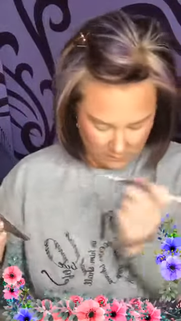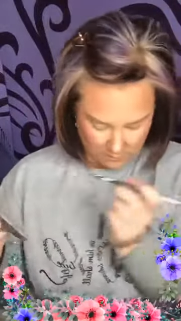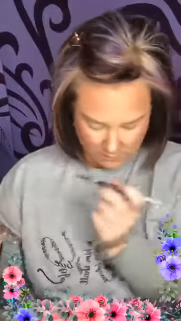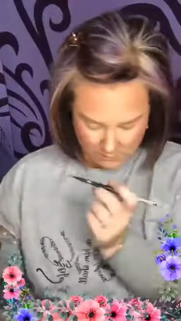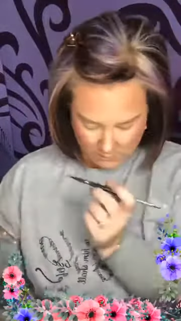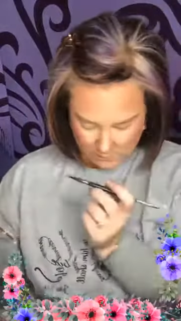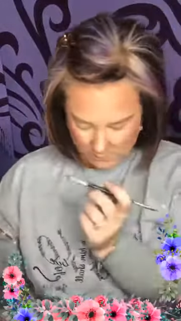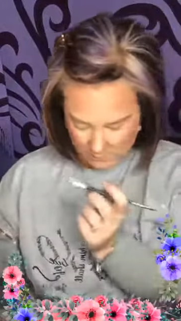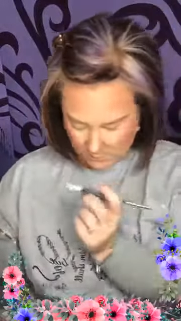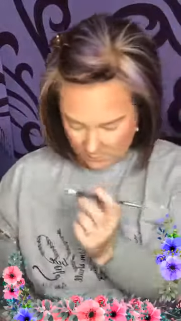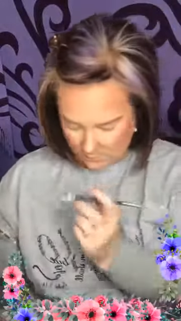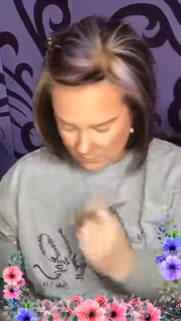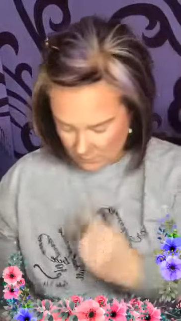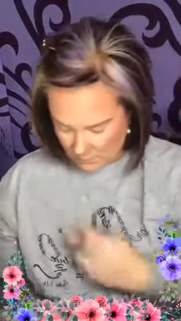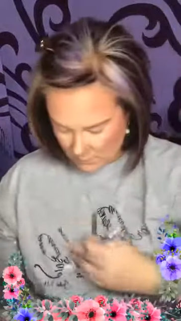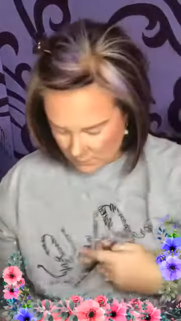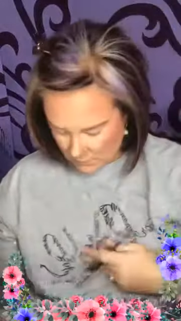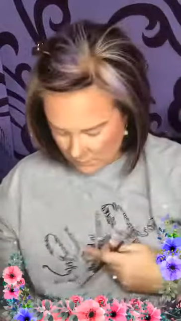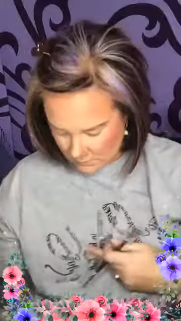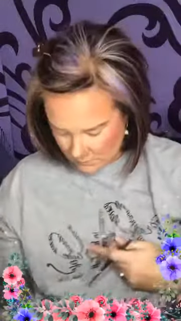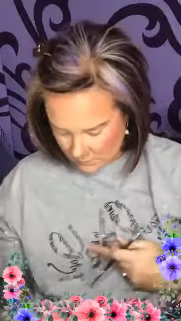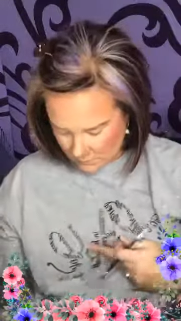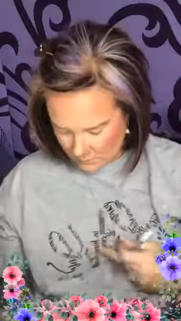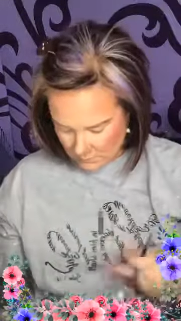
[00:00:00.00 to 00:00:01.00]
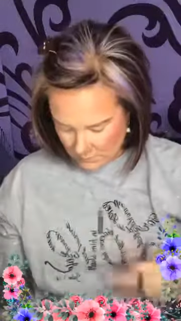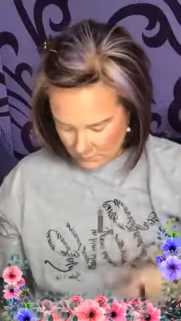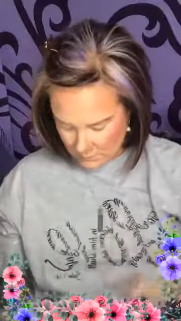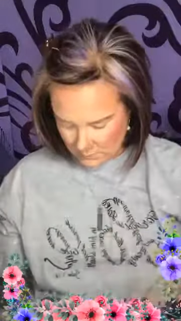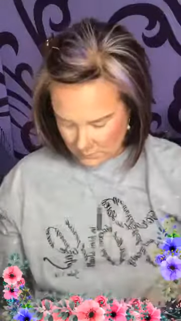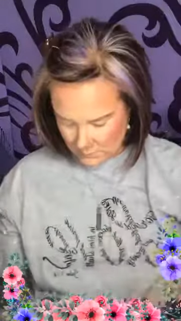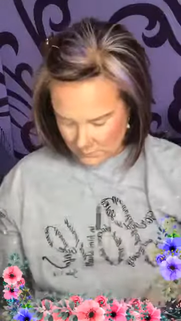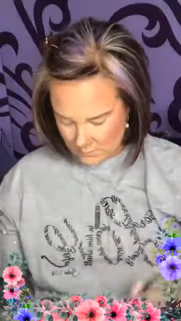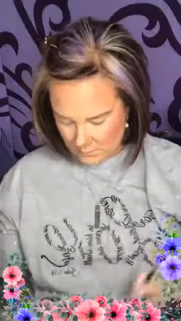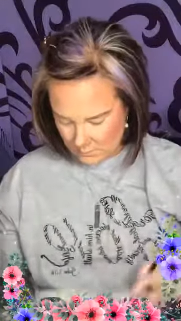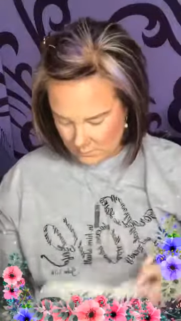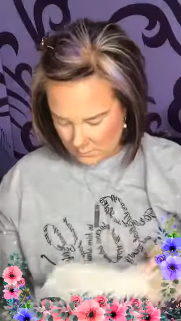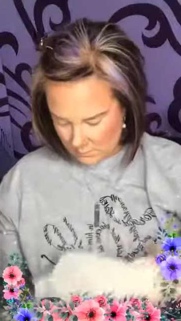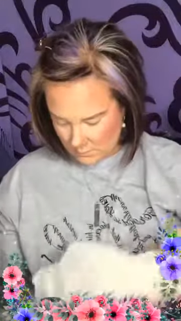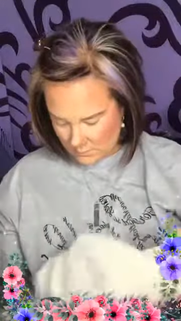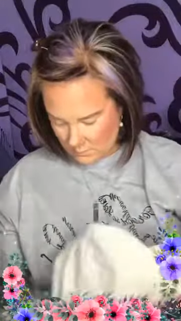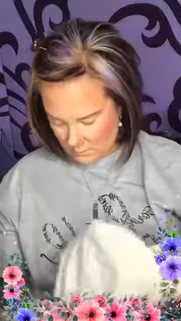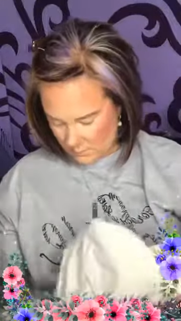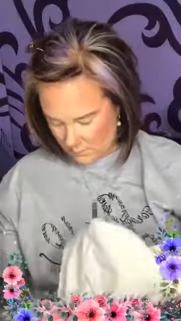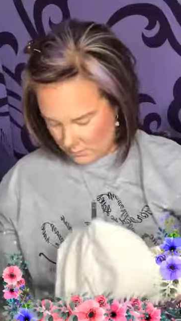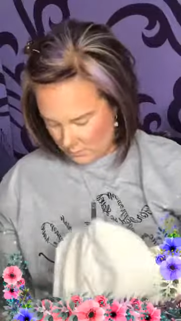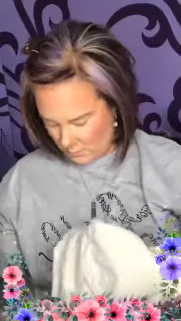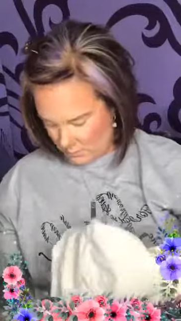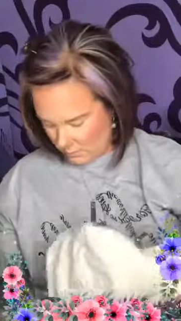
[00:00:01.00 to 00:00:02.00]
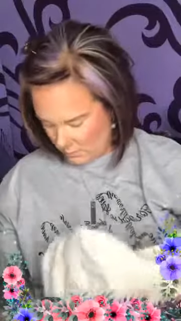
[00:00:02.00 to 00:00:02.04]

Nothing is said.